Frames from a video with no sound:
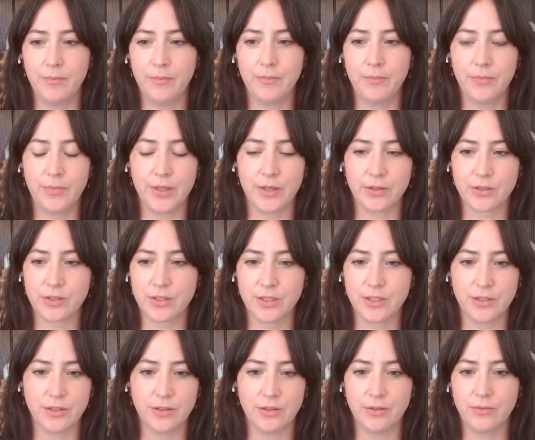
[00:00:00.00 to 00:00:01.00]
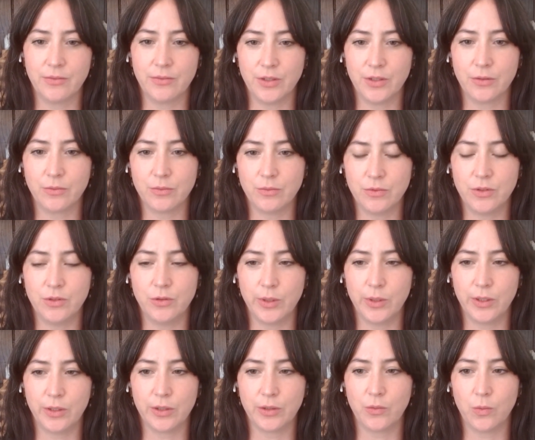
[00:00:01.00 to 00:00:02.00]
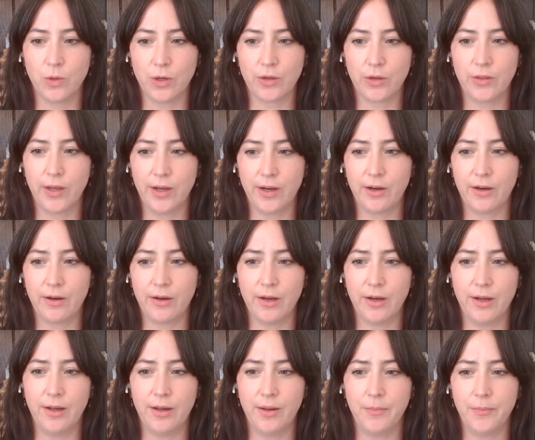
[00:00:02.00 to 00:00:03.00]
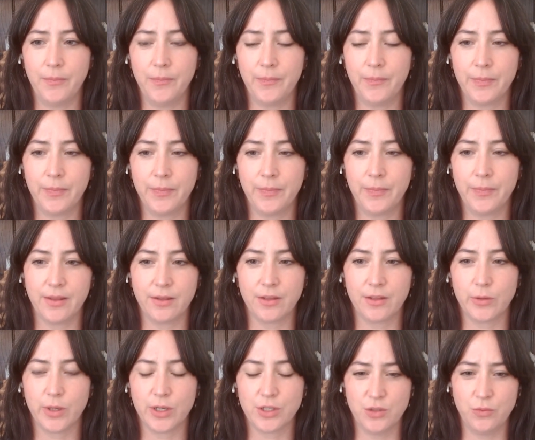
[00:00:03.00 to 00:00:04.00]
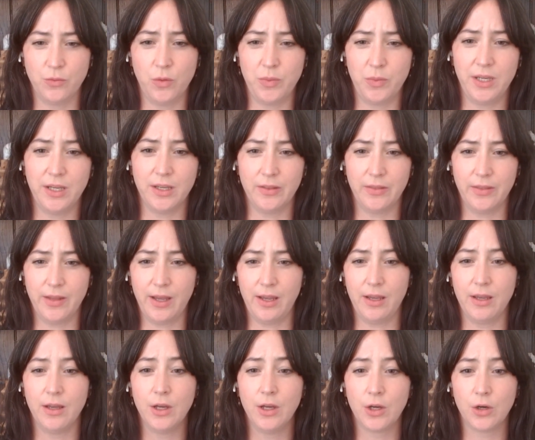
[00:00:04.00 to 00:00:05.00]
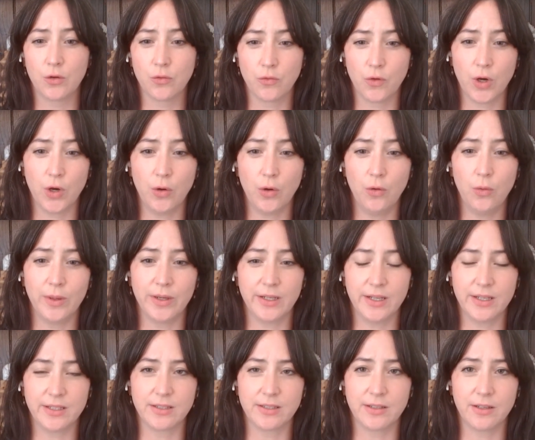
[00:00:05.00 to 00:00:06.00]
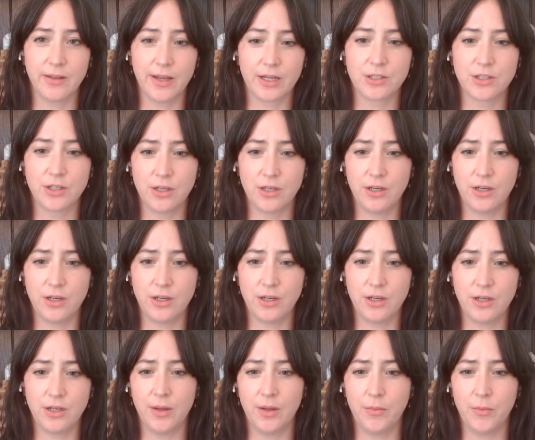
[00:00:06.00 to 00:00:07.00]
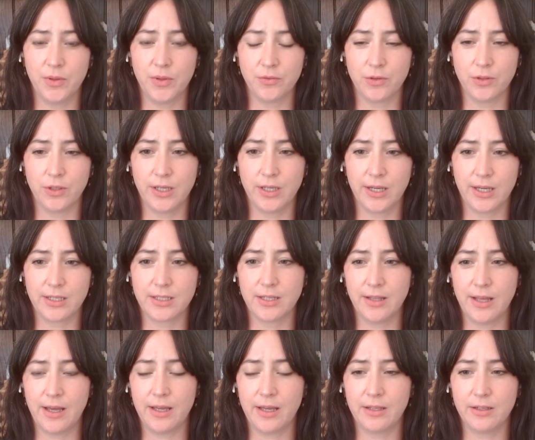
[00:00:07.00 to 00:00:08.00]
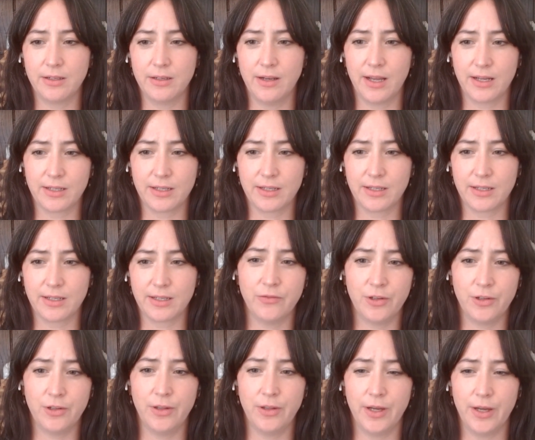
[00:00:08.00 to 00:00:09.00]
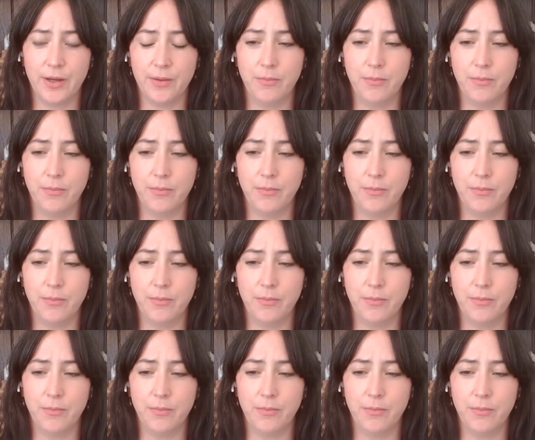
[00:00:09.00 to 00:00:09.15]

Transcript: They're still doing good work there. I think the question will be, can they grow when it is an election year and really get to that next level?